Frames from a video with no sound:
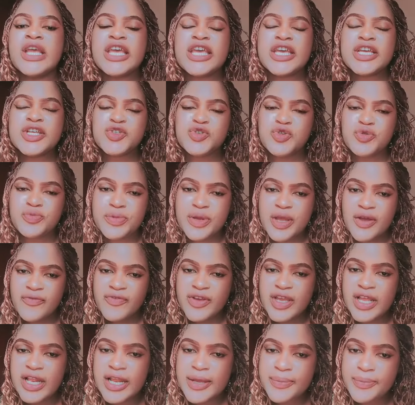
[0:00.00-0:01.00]
It will be
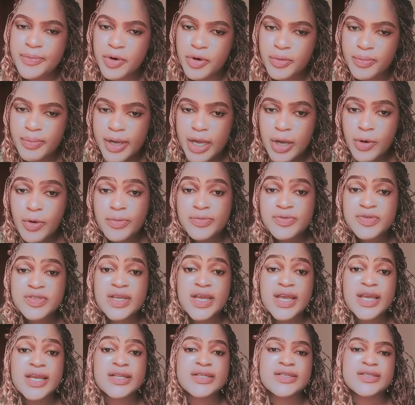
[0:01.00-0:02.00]
available on my
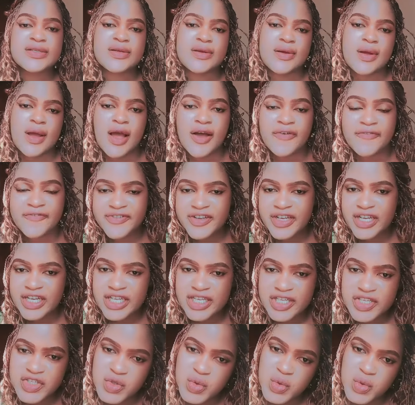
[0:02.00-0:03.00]
website after
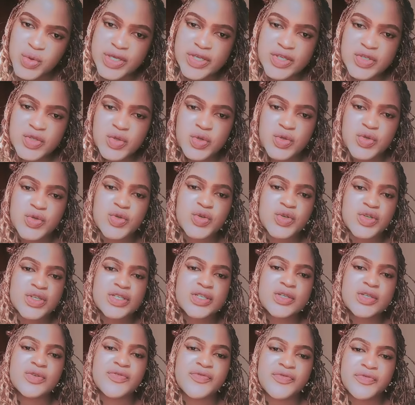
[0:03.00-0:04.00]
next week. So
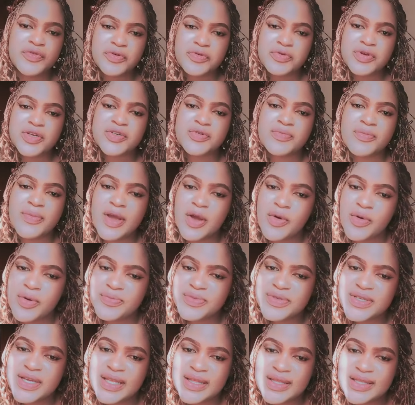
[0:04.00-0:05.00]
don't look for it on my
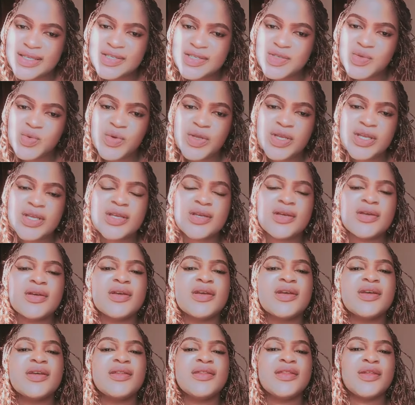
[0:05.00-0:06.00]
website this week.
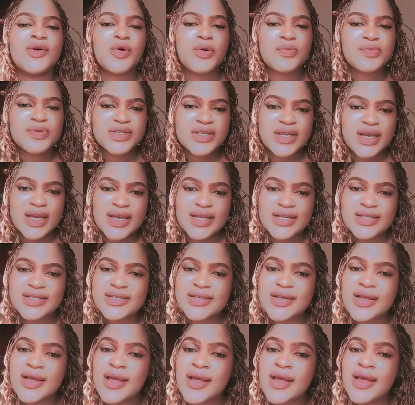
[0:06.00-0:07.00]
The website
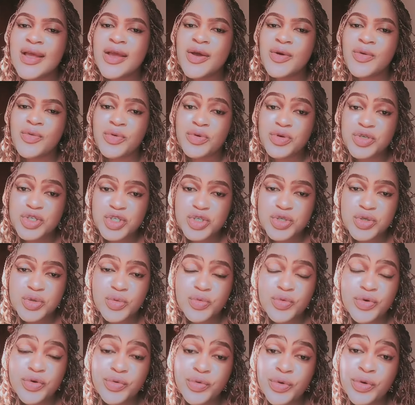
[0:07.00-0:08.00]

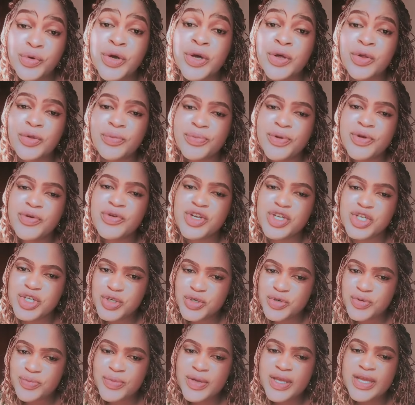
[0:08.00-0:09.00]
will be
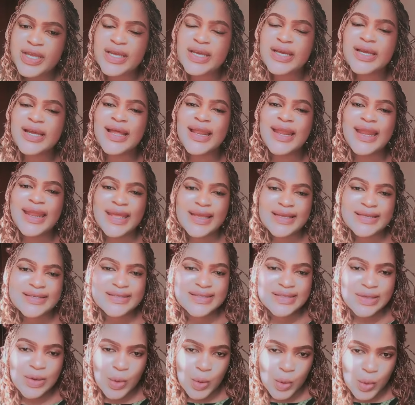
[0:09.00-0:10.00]
resuming
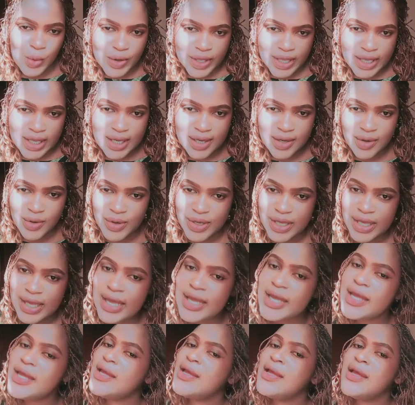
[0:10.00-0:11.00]
next week.
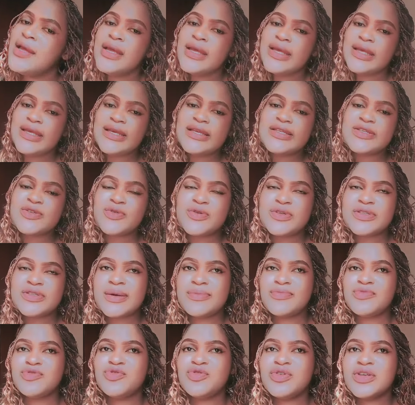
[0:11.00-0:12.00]
Okay? Yes, because
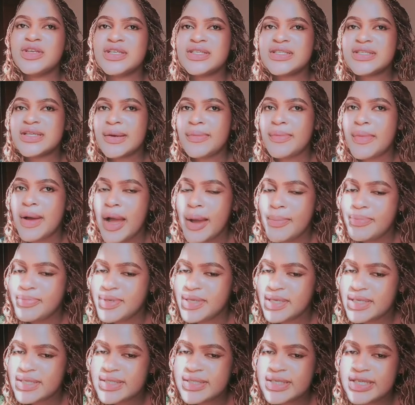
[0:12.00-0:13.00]
I'm doing some
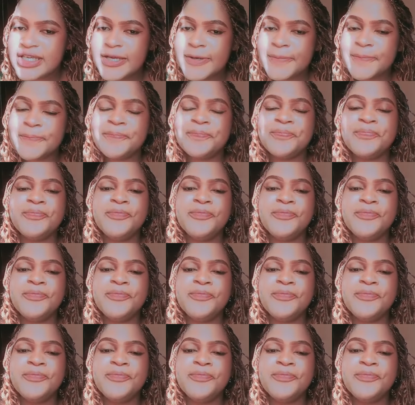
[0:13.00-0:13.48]
updating.